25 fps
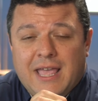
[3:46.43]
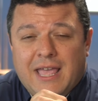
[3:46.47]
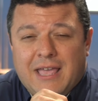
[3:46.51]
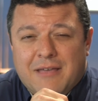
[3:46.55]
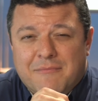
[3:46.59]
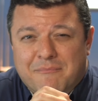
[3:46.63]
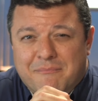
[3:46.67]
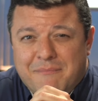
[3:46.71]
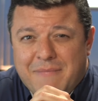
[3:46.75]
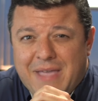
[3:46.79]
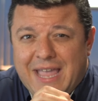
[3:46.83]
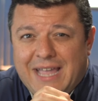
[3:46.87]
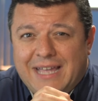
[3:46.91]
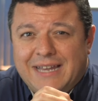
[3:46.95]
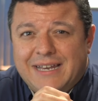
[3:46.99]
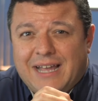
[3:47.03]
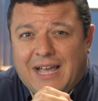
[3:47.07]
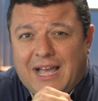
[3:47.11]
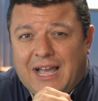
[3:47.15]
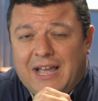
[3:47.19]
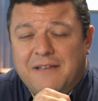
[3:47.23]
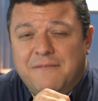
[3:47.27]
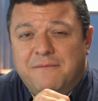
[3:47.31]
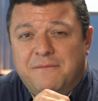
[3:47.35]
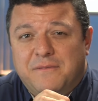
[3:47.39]
Man,
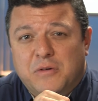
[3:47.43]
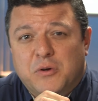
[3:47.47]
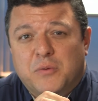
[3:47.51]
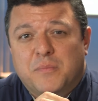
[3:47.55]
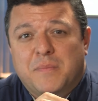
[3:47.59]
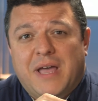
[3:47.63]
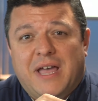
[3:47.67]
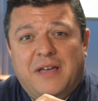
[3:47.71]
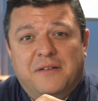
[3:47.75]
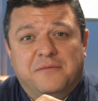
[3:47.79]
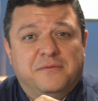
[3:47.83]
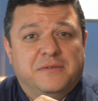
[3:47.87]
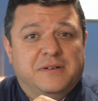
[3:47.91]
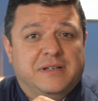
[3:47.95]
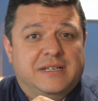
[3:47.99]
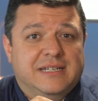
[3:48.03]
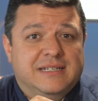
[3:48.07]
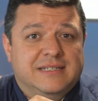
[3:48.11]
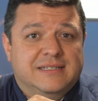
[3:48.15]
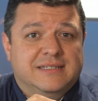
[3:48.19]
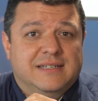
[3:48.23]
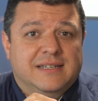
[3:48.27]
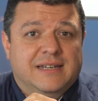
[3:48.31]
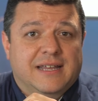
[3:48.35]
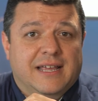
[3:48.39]
I feel bad for
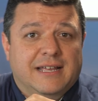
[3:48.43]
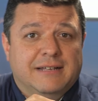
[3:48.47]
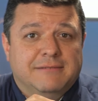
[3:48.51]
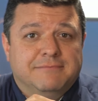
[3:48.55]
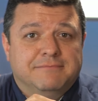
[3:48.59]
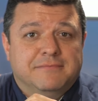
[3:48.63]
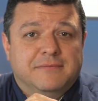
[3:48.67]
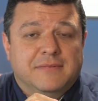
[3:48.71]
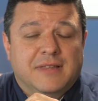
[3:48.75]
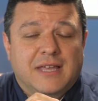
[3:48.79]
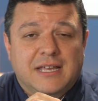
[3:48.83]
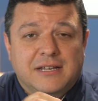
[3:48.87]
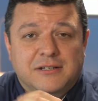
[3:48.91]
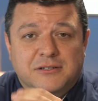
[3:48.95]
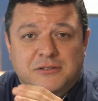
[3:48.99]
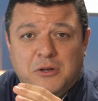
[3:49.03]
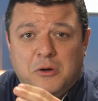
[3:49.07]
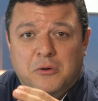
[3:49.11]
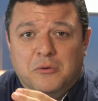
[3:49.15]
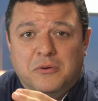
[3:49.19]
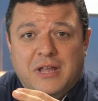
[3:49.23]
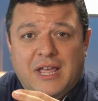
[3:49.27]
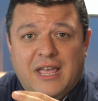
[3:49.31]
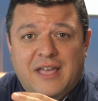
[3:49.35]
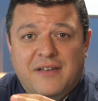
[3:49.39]
kids today. They
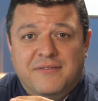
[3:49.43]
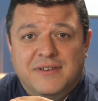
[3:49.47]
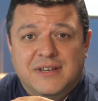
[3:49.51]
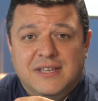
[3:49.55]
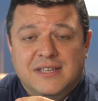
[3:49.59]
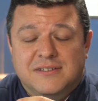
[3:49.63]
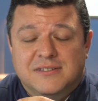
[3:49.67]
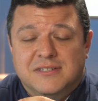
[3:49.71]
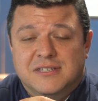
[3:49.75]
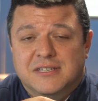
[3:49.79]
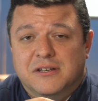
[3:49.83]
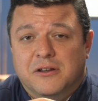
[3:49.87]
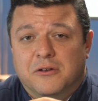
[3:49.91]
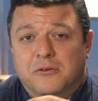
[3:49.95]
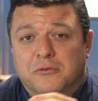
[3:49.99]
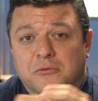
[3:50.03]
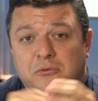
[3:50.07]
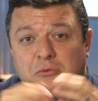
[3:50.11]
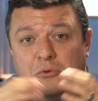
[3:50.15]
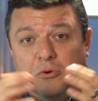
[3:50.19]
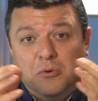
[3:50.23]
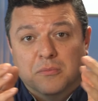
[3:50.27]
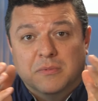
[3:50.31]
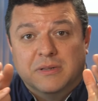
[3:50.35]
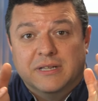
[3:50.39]
don't have it easy.
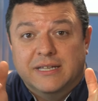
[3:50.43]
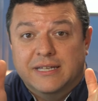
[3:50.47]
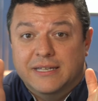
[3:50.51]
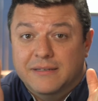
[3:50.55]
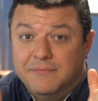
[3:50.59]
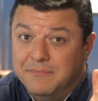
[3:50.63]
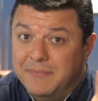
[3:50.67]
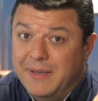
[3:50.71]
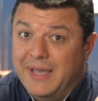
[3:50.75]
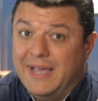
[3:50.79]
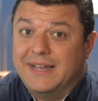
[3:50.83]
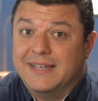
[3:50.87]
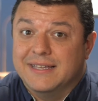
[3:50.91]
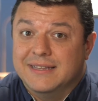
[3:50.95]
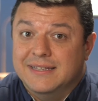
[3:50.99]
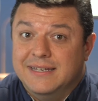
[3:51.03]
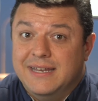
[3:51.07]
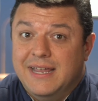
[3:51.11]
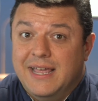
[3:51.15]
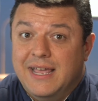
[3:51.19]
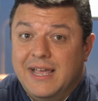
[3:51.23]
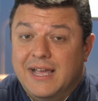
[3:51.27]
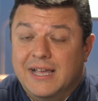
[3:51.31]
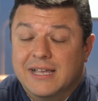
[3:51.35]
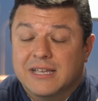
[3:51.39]
Normally back in the
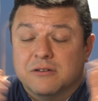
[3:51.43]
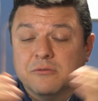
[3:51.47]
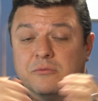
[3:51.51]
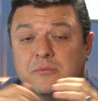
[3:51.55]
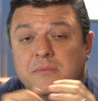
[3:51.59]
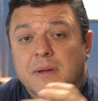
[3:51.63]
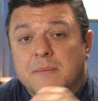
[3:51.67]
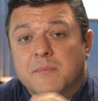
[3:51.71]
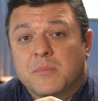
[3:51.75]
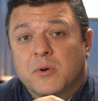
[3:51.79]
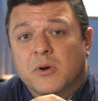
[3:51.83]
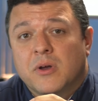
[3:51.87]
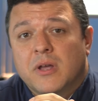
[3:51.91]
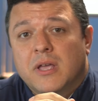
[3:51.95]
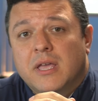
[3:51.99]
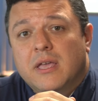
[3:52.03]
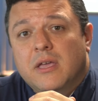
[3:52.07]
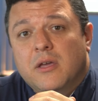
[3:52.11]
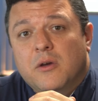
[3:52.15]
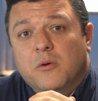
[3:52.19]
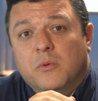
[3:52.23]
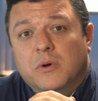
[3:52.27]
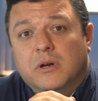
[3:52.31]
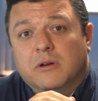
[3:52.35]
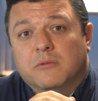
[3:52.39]
day, I can remember
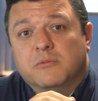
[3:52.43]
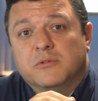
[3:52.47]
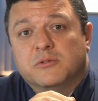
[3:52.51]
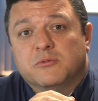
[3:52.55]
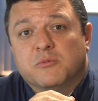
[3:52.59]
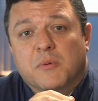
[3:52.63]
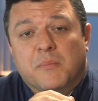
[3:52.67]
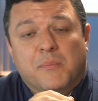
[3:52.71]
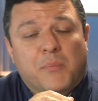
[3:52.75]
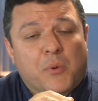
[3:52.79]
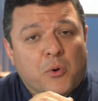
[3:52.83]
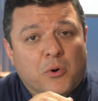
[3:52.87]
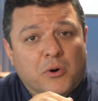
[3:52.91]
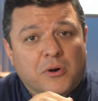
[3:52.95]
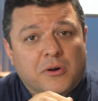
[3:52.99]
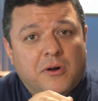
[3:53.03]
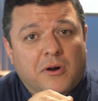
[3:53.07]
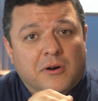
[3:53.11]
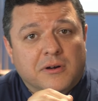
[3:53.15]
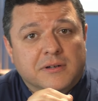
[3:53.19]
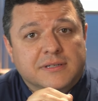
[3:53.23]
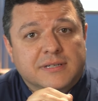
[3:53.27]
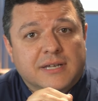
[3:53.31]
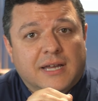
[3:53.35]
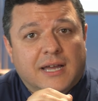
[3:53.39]
when it was report
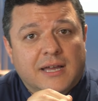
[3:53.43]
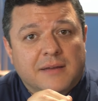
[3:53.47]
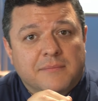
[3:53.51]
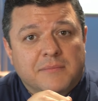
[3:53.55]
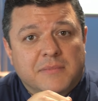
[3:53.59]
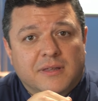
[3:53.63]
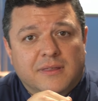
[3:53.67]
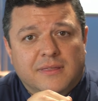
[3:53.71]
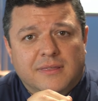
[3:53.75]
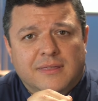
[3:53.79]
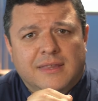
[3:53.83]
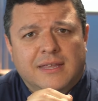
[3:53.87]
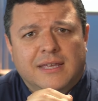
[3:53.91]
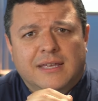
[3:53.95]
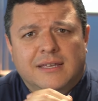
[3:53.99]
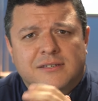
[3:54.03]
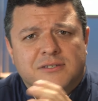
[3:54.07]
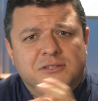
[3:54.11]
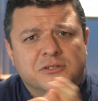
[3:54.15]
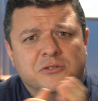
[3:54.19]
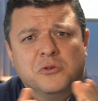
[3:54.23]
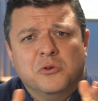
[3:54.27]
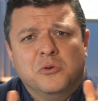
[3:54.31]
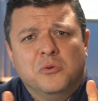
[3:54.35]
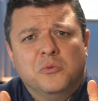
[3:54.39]
card time, the
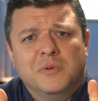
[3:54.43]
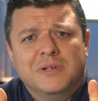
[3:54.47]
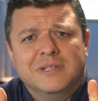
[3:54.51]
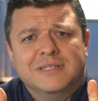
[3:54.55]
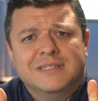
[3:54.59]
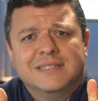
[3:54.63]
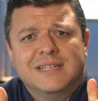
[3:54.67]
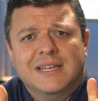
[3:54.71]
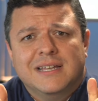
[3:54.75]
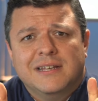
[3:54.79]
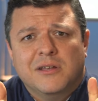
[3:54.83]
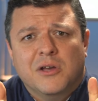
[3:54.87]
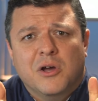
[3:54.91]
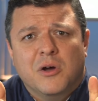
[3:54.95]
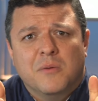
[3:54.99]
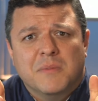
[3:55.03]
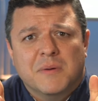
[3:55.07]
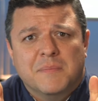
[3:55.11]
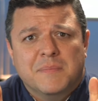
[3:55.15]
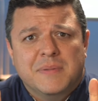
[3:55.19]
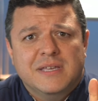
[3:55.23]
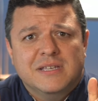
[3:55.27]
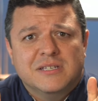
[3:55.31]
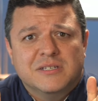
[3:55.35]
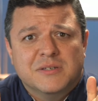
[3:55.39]
school would send home a
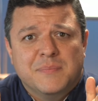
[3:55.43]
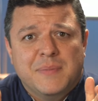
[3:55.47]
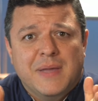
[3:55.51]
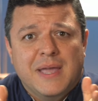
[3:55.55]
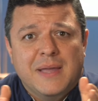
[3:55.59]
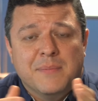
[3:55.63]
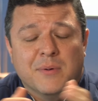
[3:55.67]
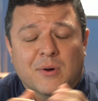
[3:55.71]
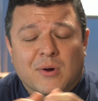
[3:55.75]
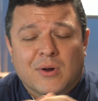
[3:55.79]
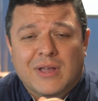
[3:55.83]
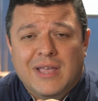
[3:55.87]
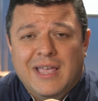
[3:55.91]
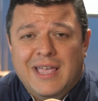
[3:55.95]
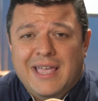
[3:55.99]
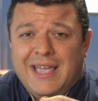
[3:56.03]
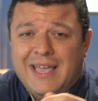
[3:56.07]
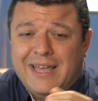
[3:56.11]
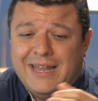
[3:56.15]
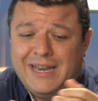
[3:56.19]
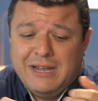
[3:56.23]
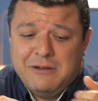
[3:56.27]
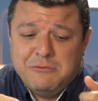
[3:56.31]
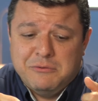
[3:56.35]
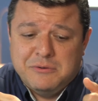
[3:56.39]
piece of paper,
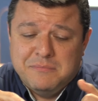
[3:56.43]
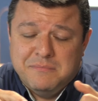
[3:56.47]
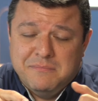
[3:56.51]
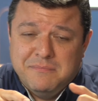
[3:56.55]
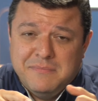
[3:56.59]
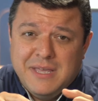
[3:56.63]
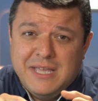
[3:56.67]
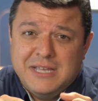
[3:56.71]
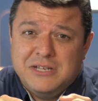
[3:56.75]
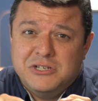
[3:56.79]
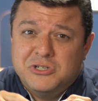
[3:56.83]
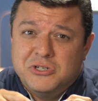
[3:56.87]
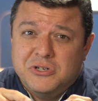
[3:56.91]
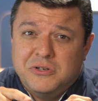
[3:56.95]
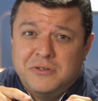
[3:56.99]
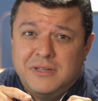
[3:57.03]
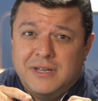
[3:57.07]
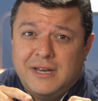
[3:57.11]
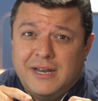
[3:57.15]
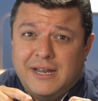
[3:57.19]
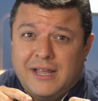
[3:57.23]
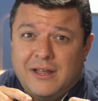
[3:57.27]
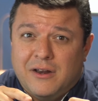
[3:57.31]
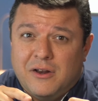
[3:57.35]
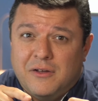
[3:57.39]
and I would make sure that
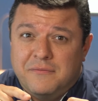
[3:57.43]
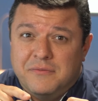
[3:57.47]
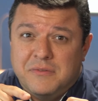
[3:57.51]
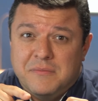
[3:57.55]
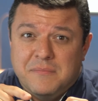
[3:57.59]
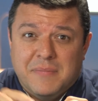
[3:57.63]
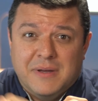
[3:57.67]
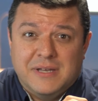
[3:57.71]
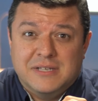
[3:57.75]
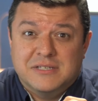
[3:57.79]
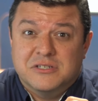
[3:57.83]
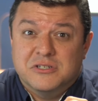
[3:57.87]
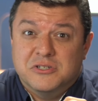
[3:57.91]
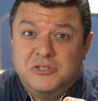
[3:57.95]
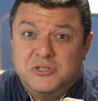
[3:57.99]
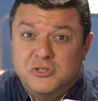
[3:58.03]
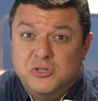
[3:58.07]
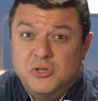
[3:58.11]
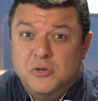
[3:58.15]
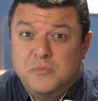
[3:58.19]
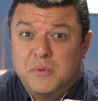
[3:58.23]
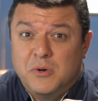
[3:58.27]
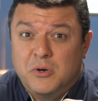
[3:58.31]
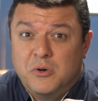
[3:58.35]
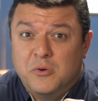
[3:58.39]
I got off the bus
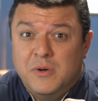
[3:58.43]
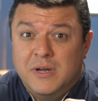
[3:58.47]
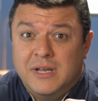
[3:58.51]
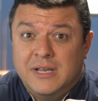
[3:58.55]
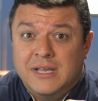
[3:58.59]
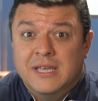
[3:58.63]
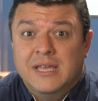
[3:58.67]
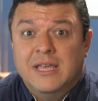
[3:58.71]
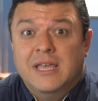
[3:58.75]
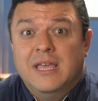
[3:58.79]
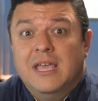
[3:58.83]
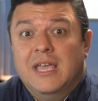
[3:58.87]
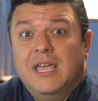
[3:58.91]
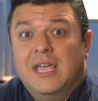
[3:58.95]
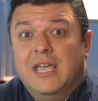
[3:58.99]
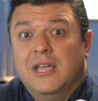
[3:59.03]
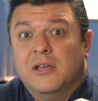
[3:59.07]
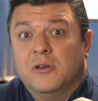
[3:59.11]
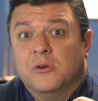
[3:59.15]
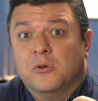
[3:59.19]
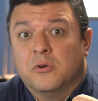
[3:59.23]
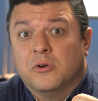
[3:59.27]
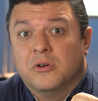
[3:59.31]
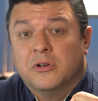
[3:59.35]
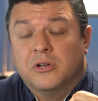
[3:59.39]
super quick
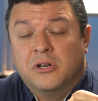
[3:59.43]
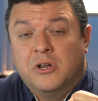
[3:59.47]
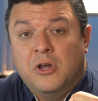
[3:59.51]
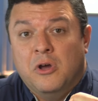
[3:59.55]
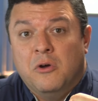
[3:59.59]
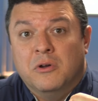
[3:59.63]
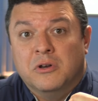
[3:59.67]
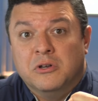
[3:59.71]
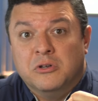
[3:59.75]
in order to go and